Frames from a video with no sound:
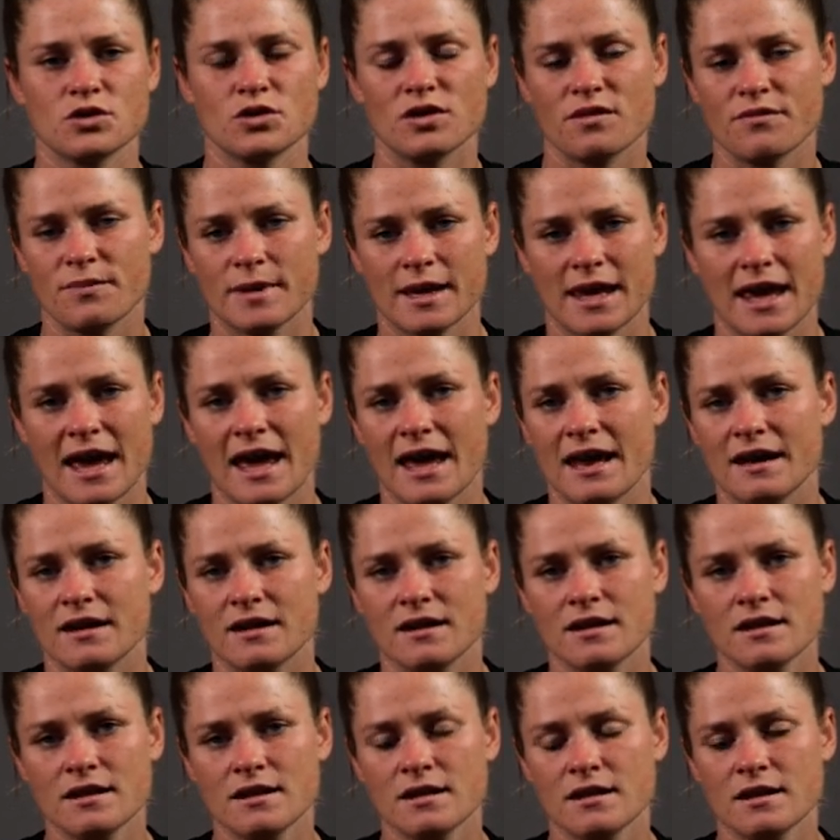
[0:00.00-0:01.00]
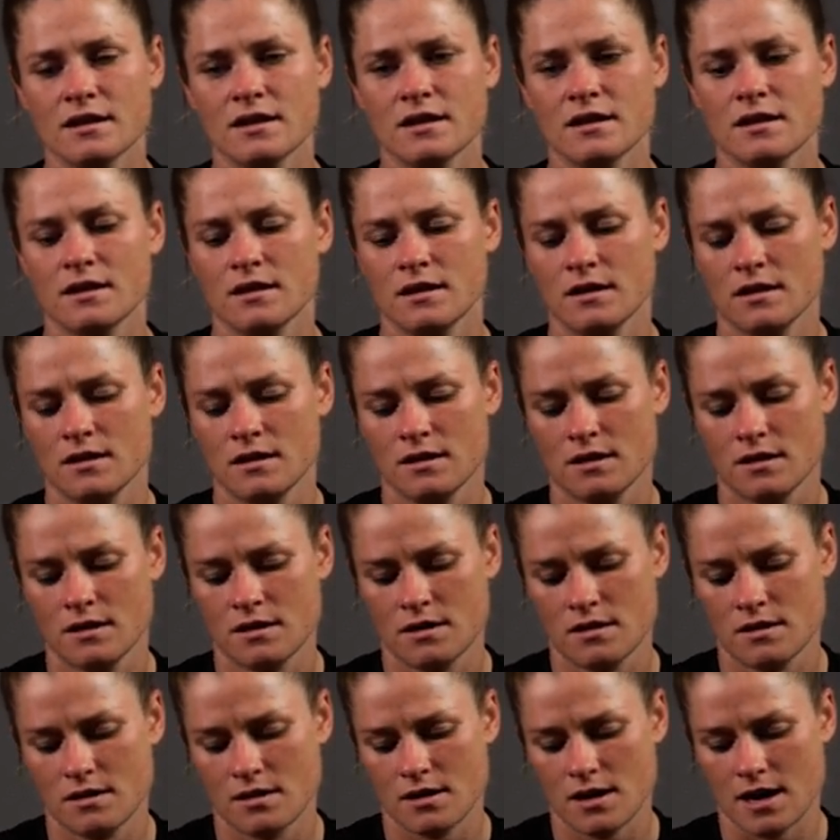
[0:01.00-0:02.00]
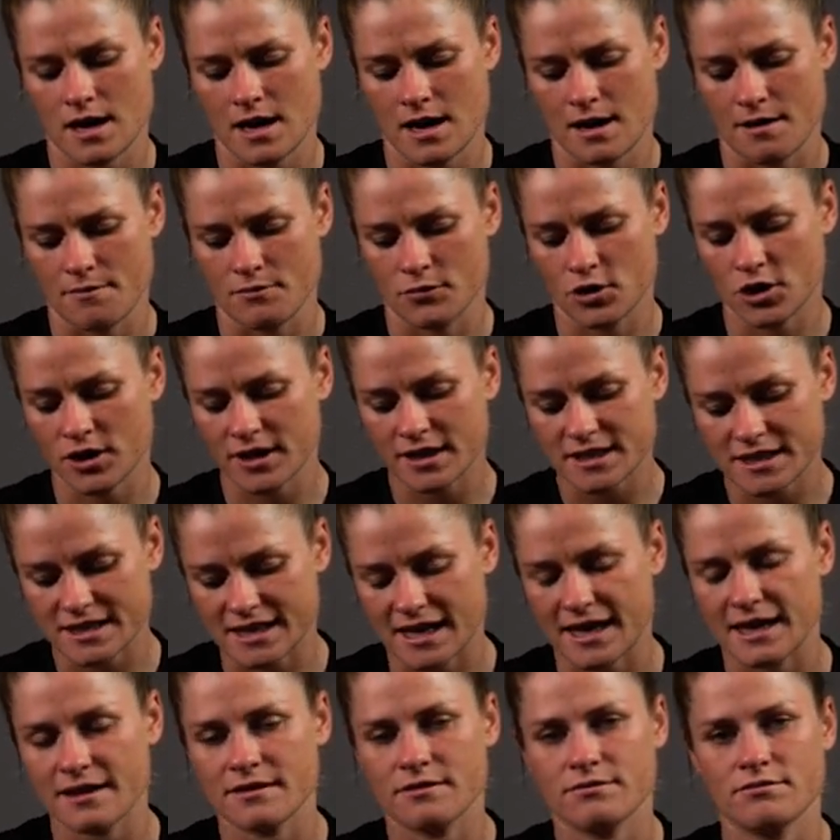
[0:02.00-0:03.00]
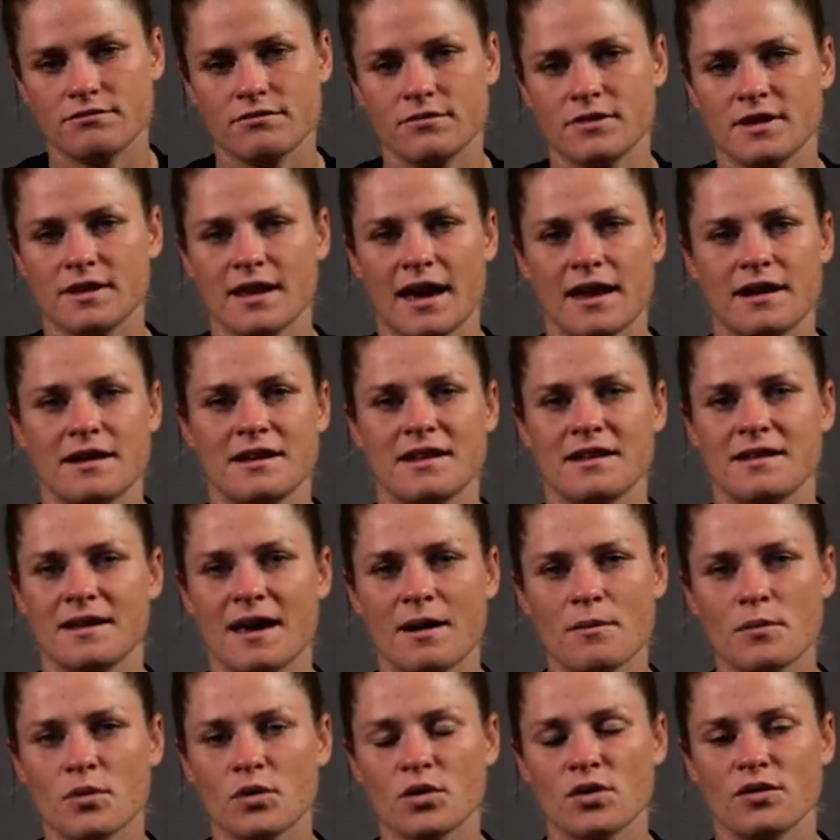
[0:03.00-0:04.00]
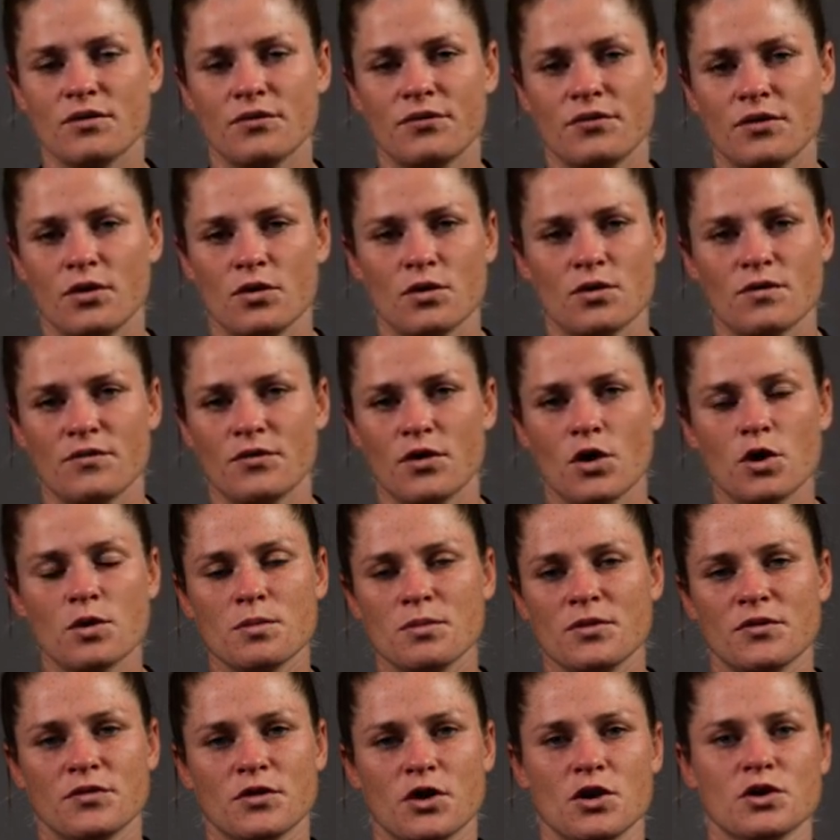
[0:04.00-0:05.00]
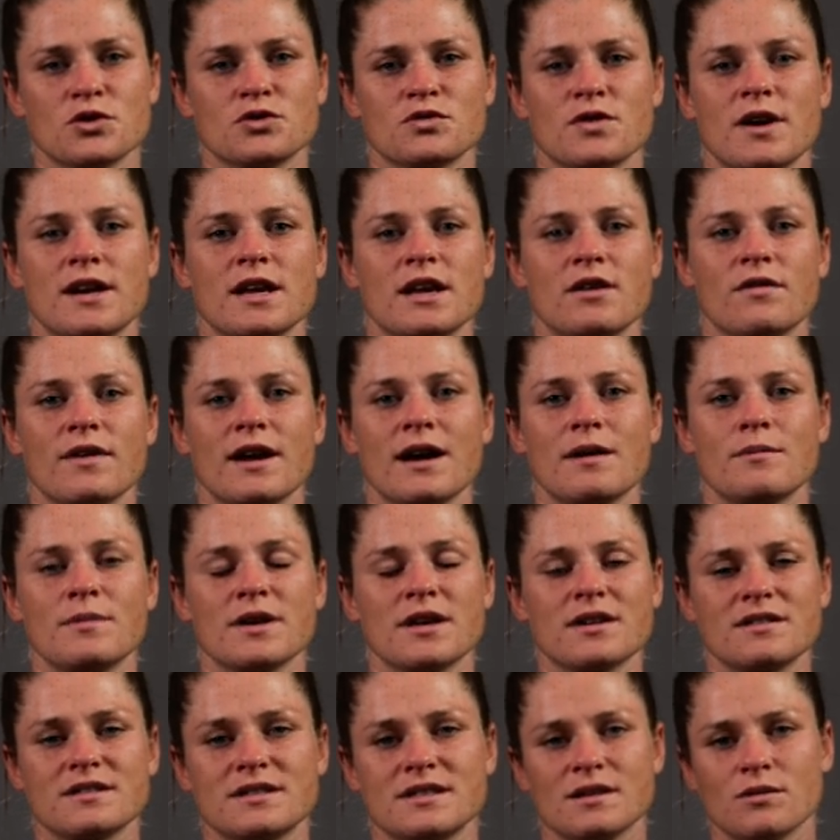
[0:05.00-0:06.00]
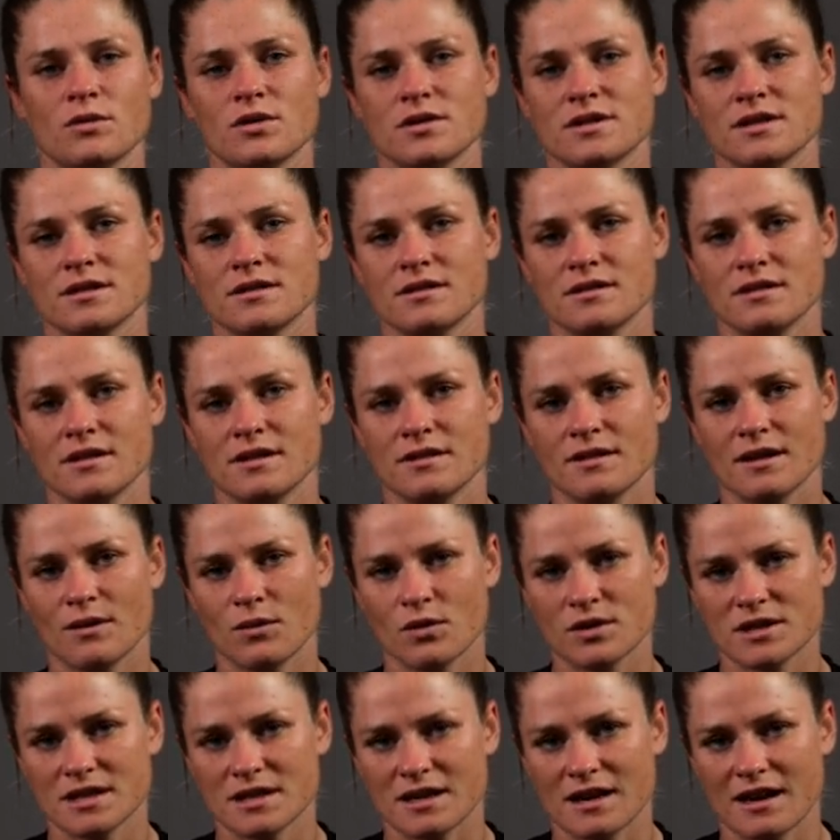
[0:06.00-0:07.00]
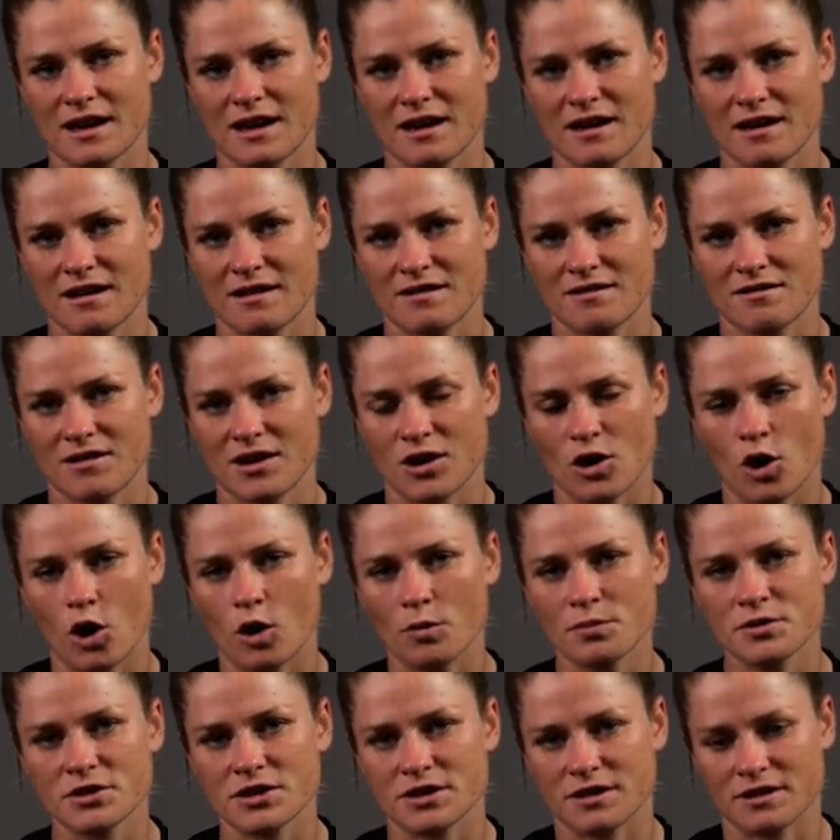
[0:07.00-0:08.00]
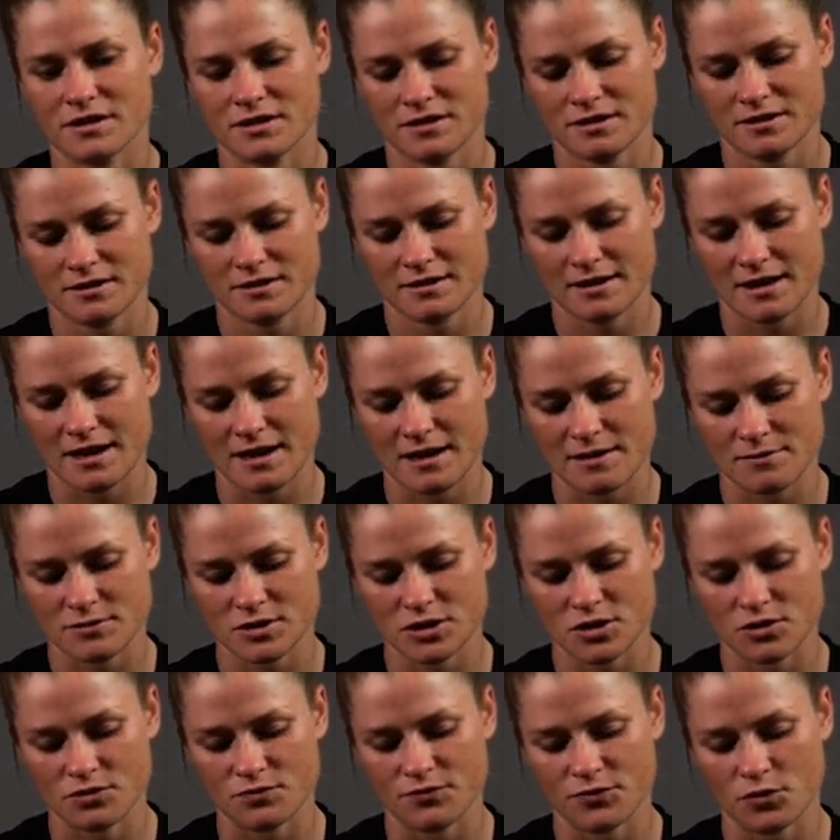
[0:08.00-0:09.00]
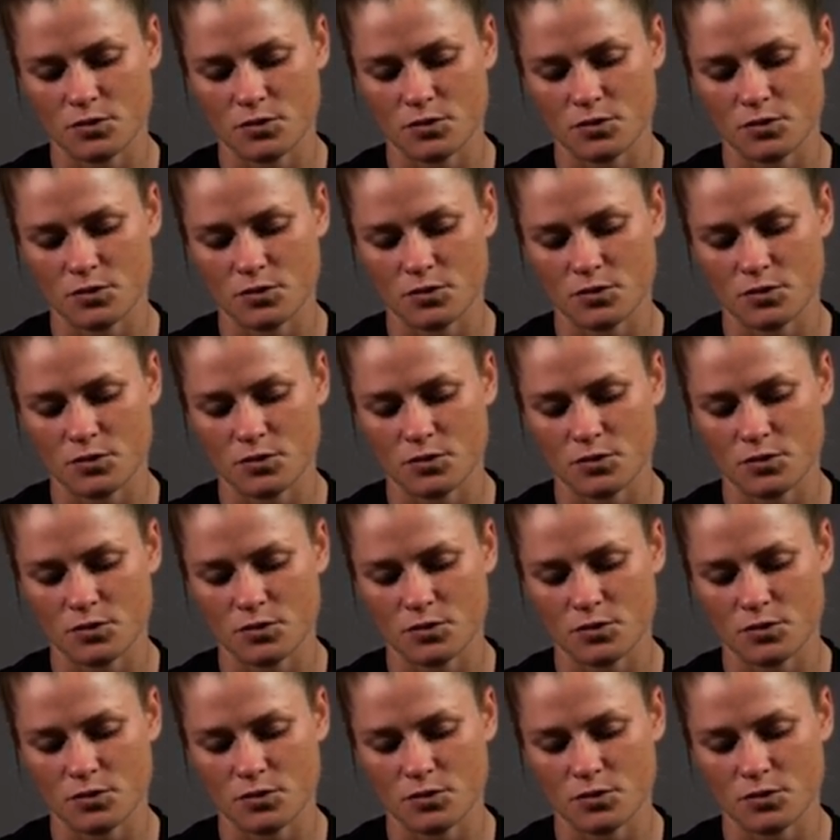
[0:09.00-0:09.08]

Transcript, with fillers: sort of began. Um, you didn't see that the number of or the volume of girls running around because there wasn't there wasn't an option. Um, so